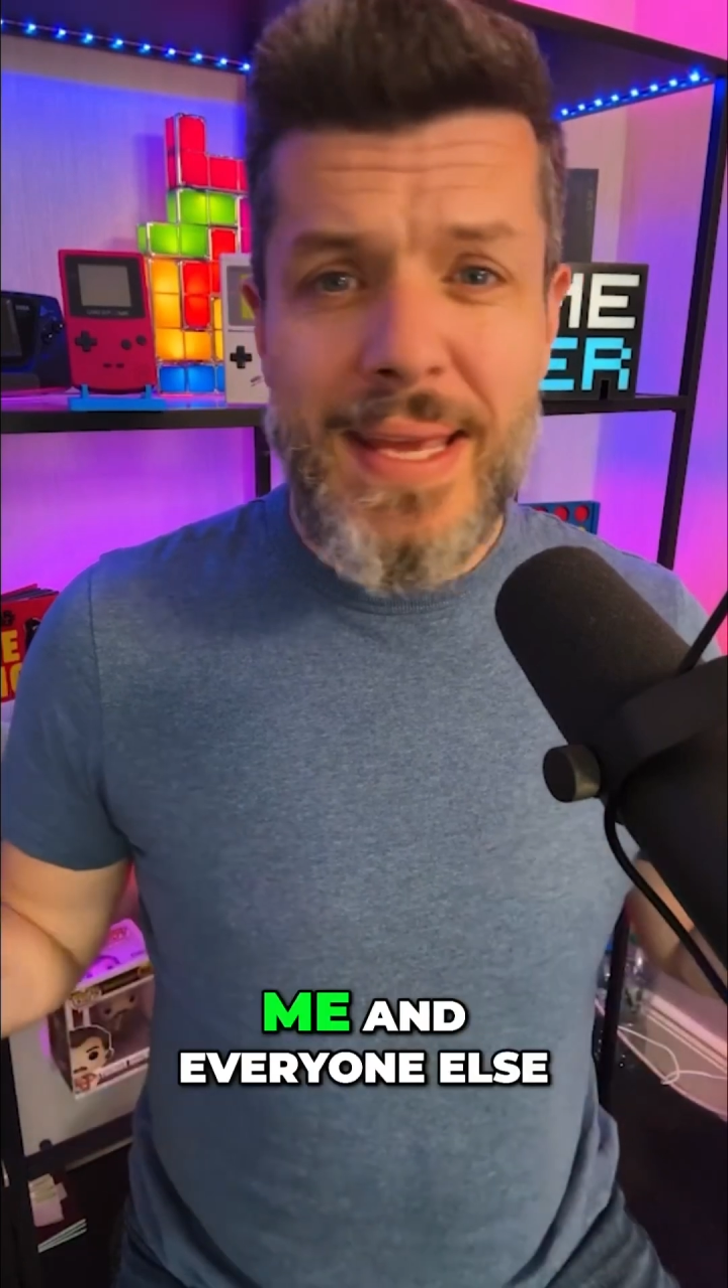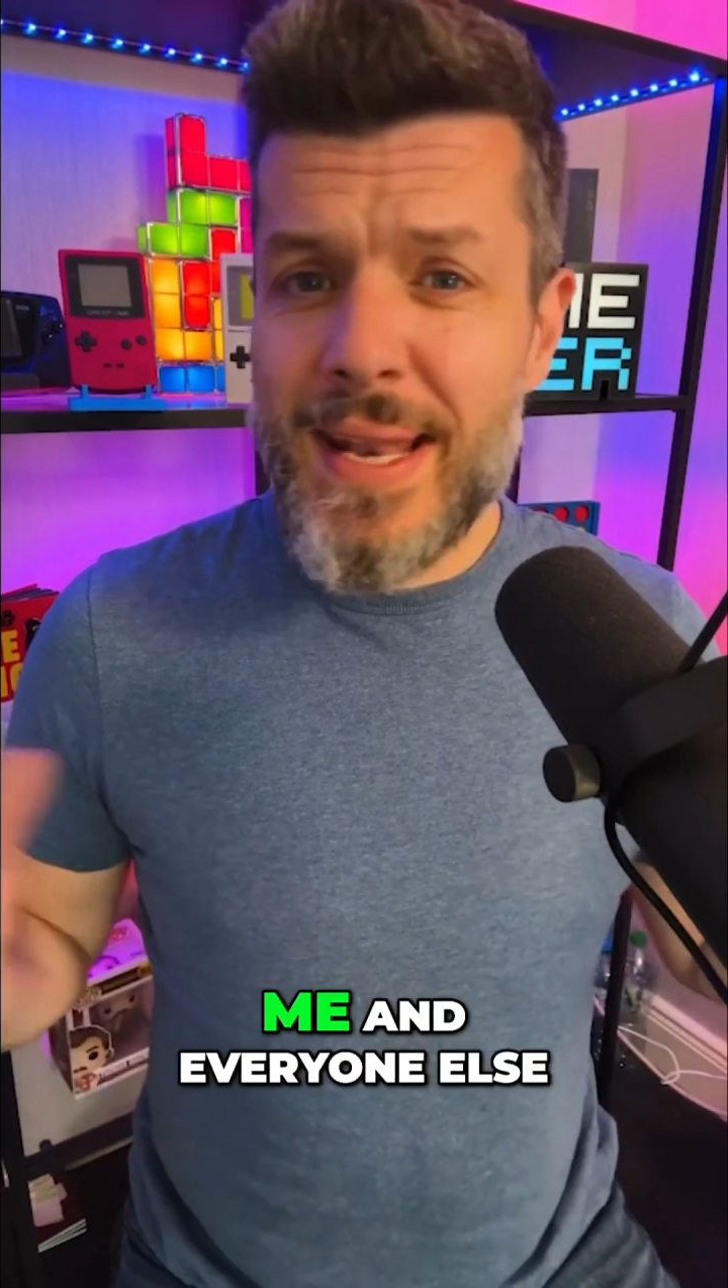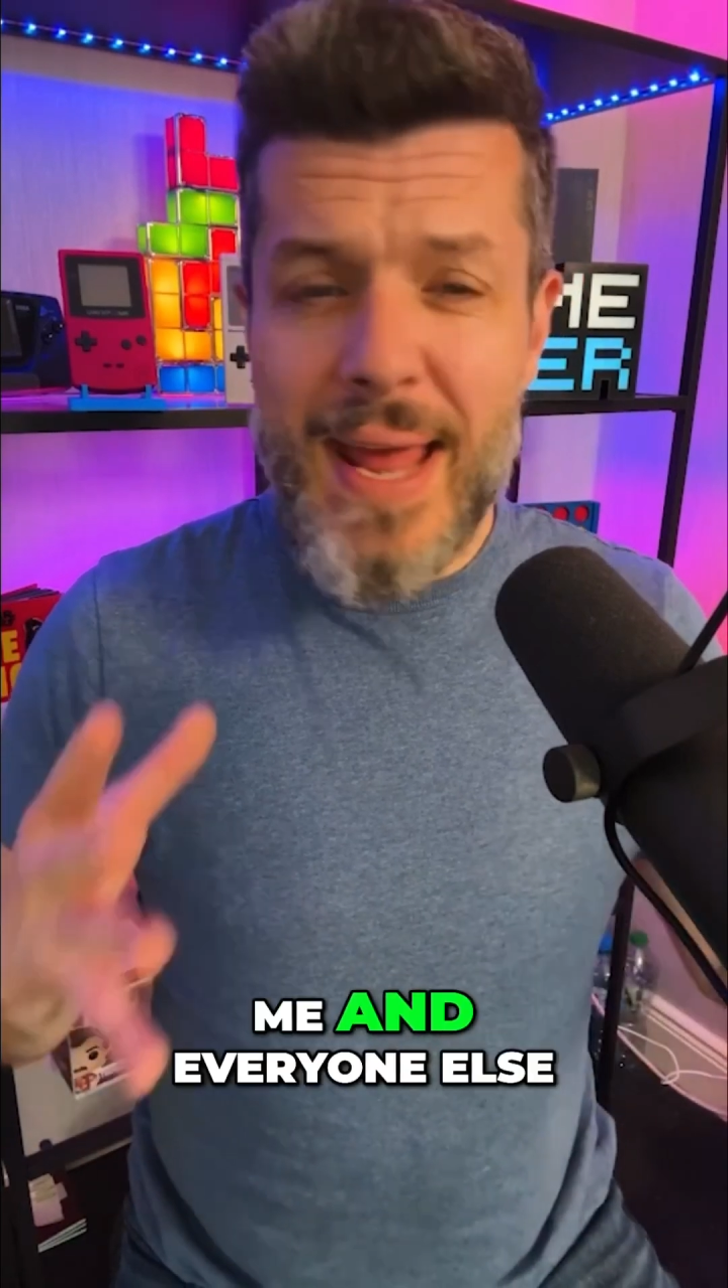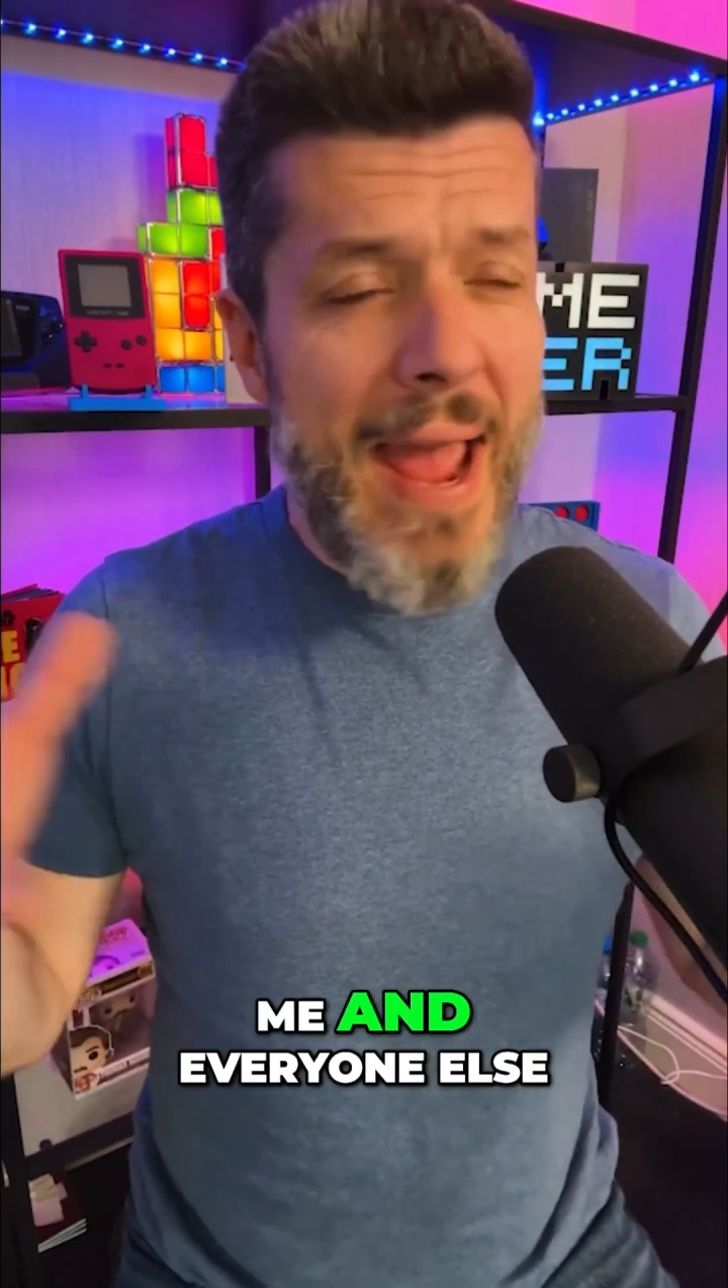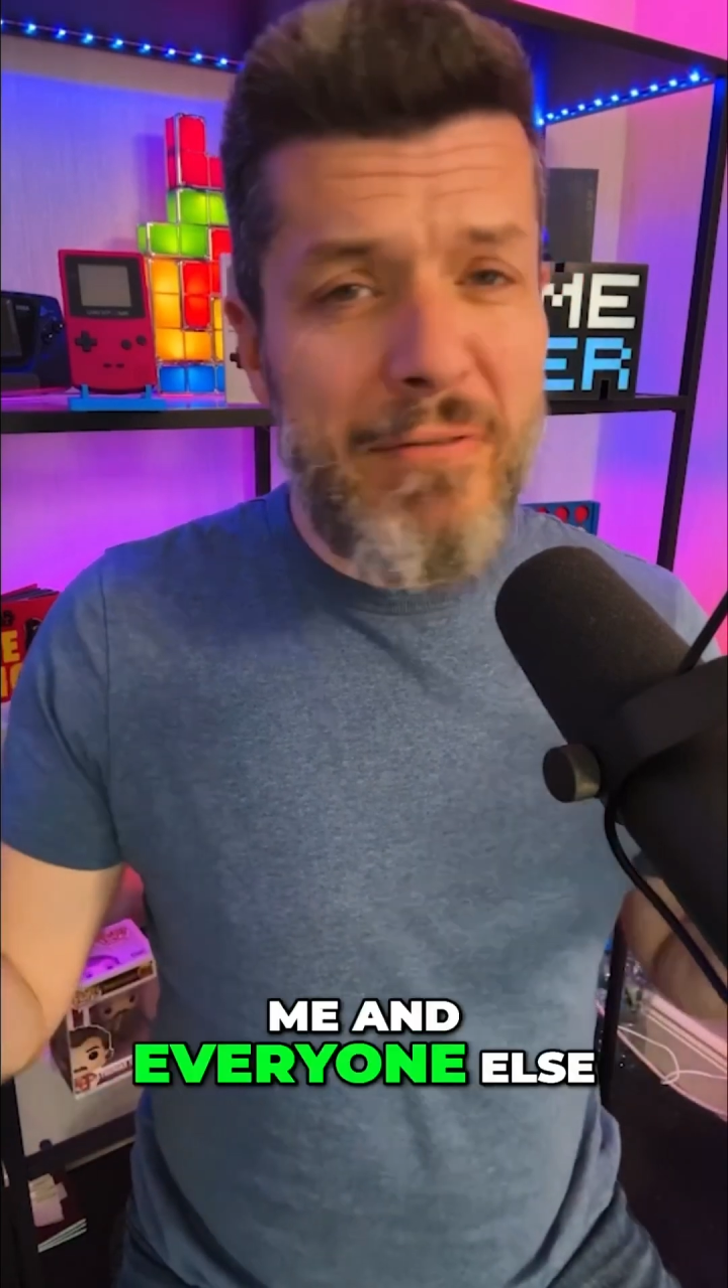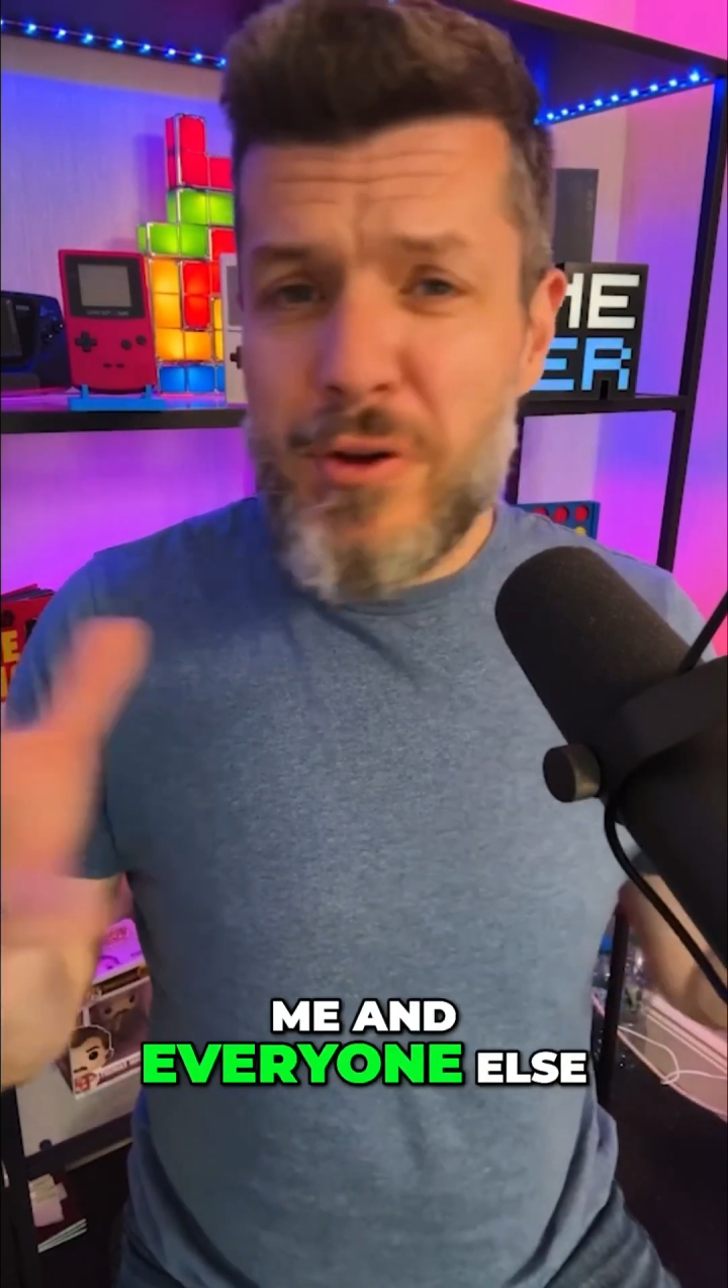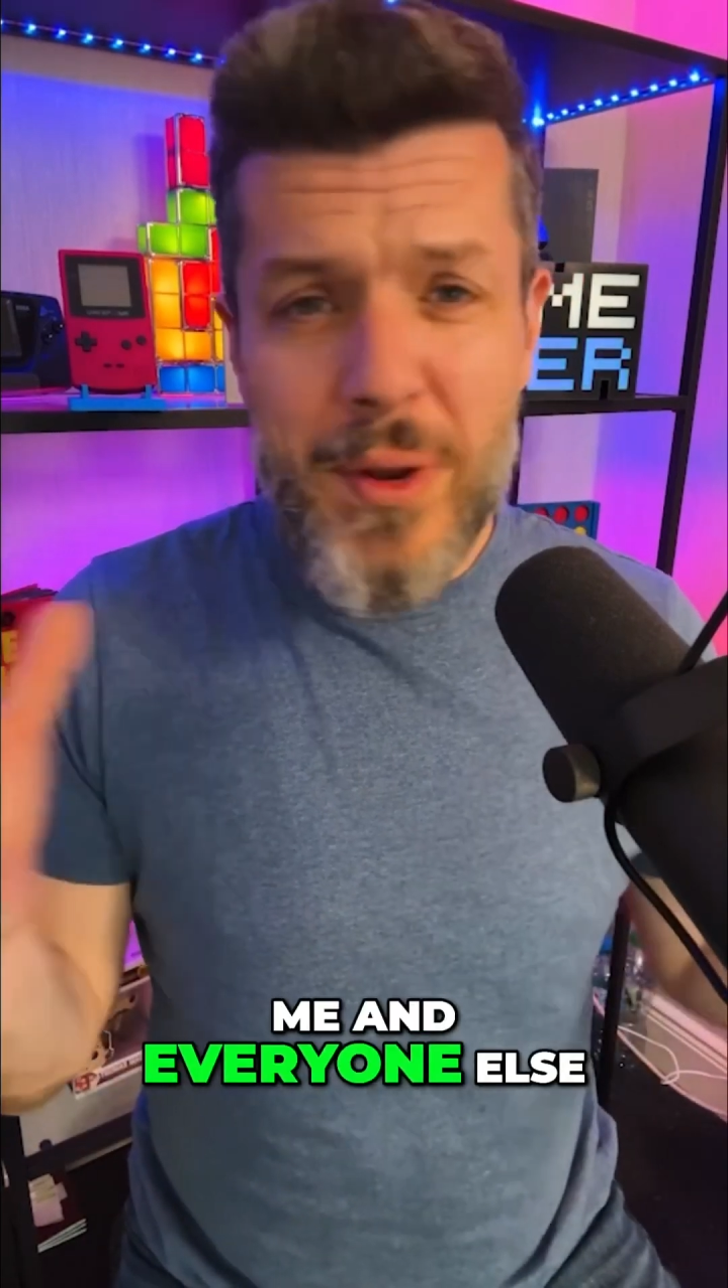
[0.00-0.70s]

and everyone